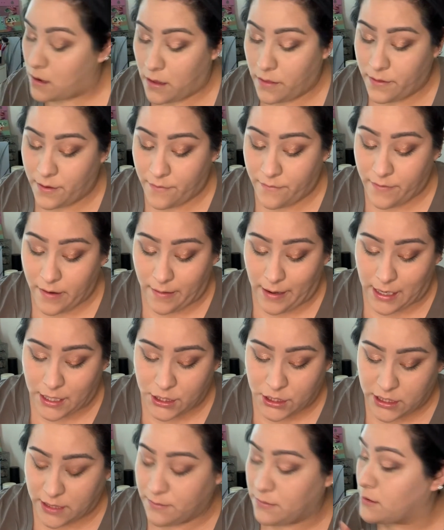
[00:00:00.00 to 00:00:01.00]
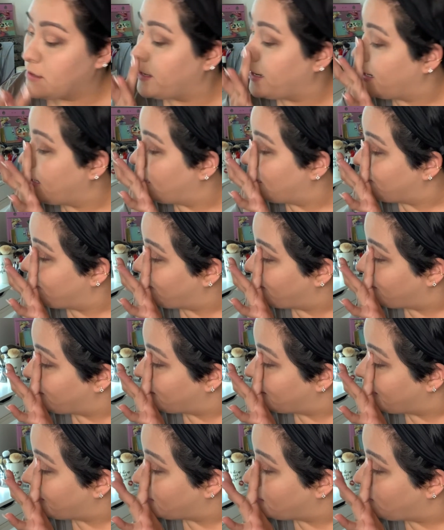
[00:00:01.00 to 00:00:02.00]
They're very shimmery and very
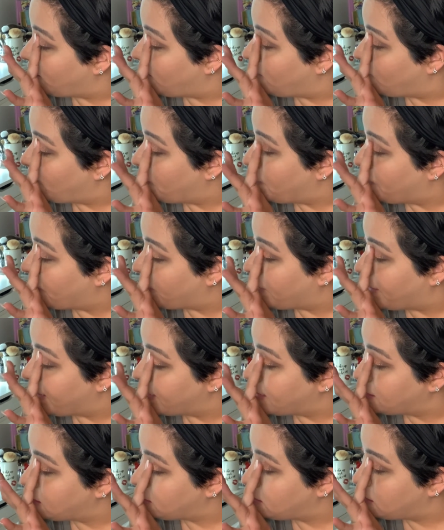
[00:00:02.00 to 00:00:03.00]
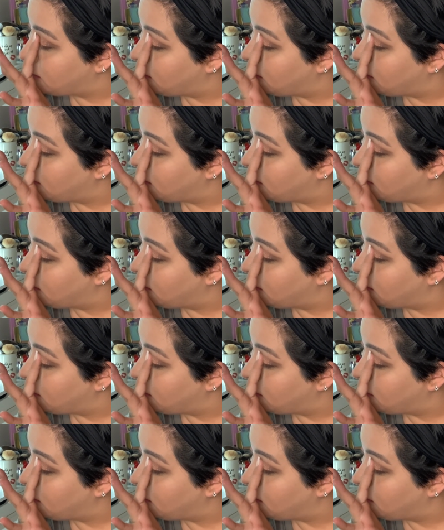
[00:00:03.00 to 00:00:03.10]
like bright.